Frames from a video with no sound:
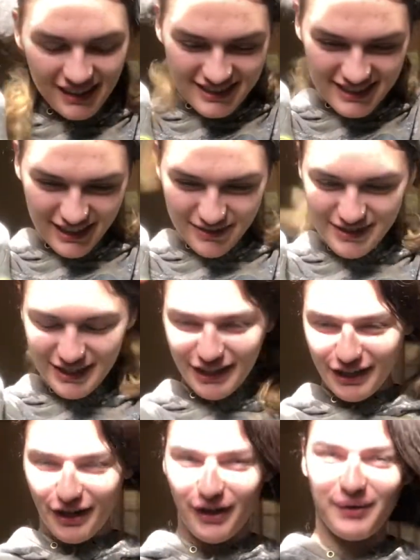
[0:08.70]
said I was
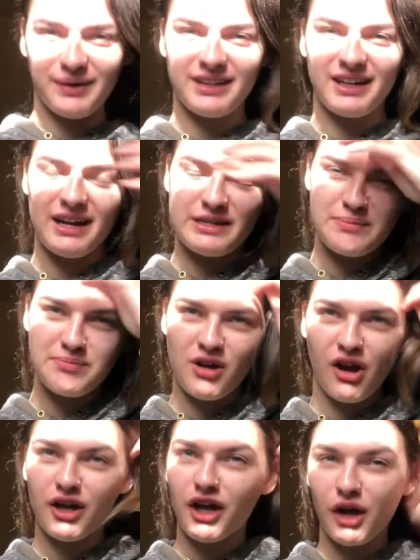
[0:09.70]
gonna go, and then I ended up
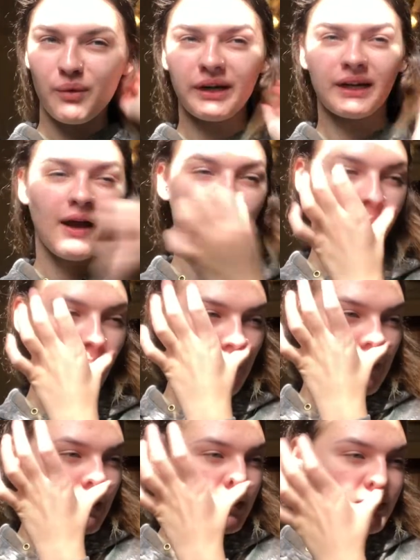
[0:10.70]
not going
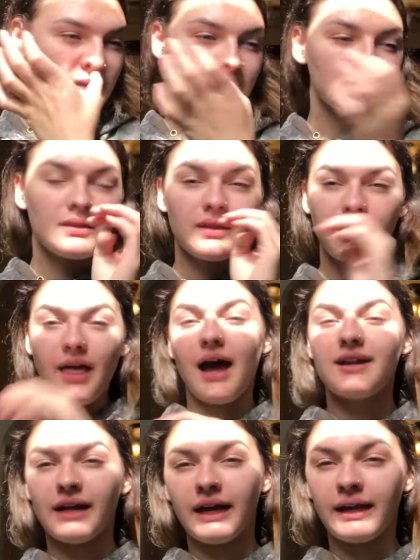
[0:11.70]

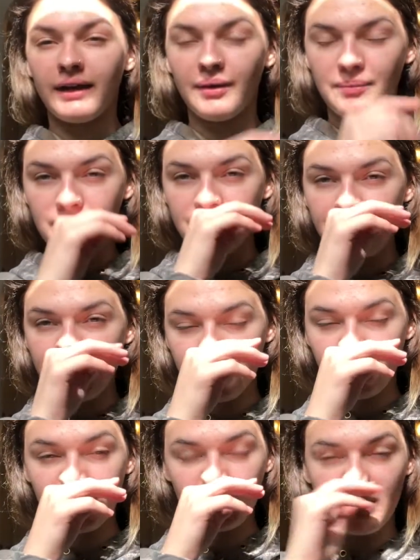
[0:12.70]
that night
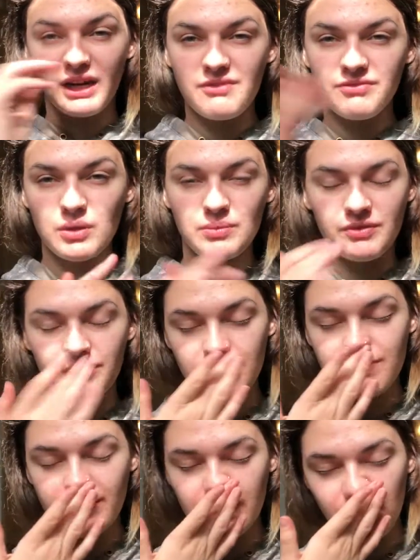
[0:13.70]
that I filmed the
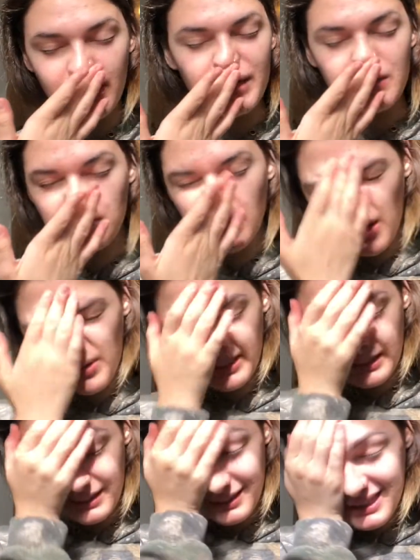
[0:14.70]
first video. I ended up
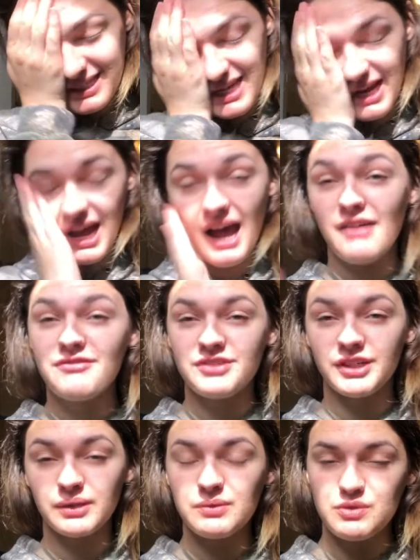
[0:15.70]
going the day
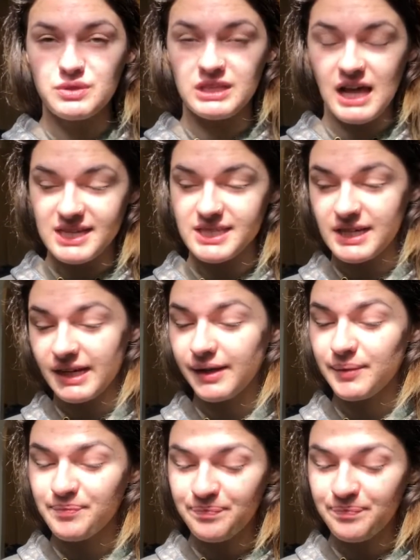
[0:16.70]
after, which was last night.